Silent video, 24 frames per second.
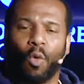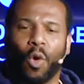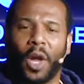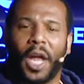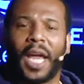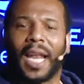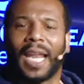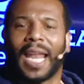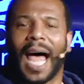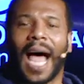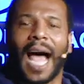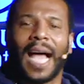
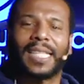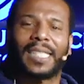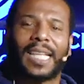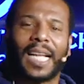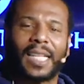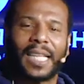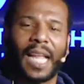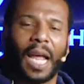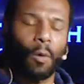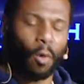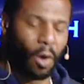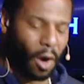realized
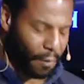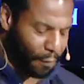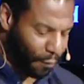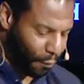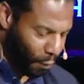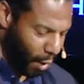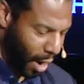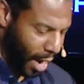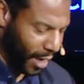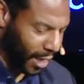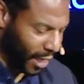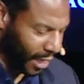that they were
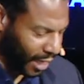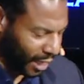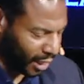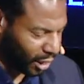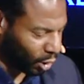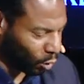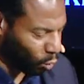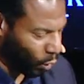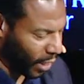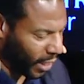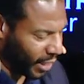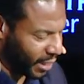afraid. And this
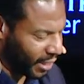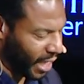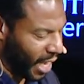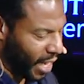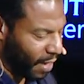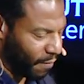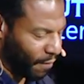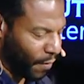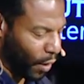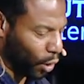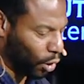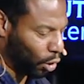is what he
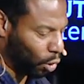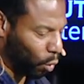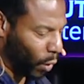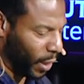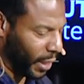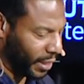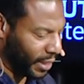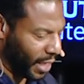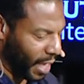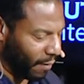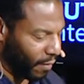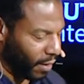said in verse
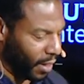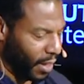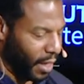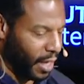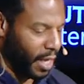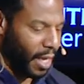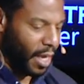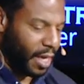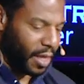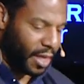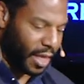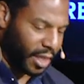27.
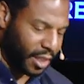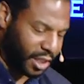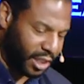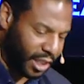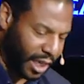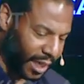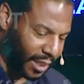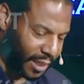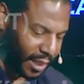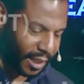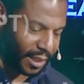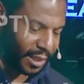Then
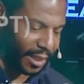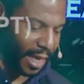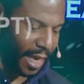Jesus